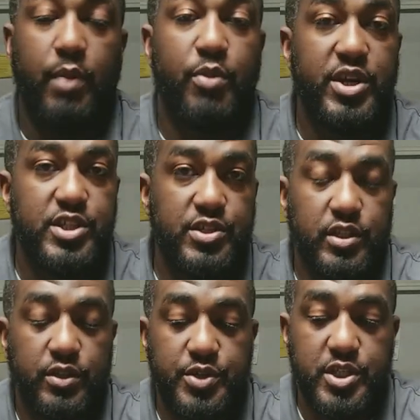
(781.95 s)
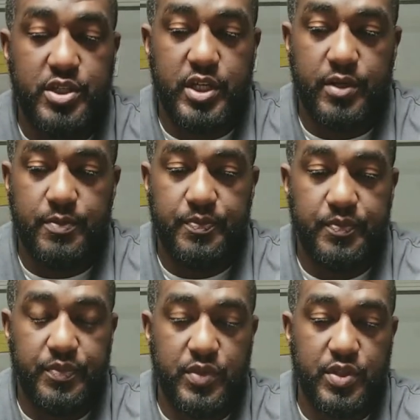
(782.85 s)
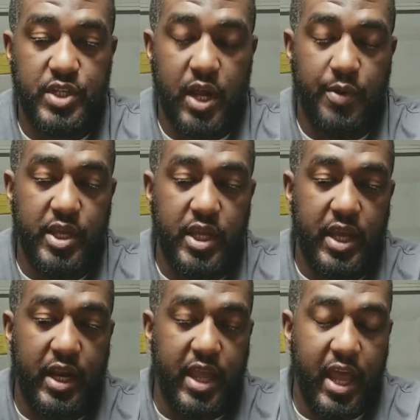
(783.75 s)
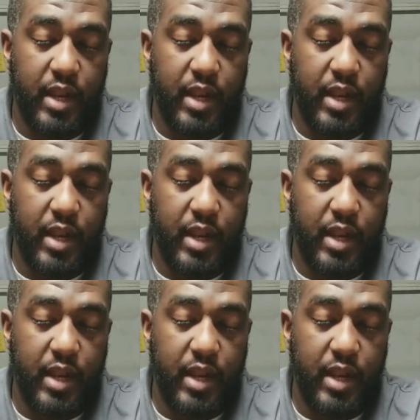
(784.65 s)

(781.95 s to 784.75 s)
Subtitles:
the calibration solutions here so that we can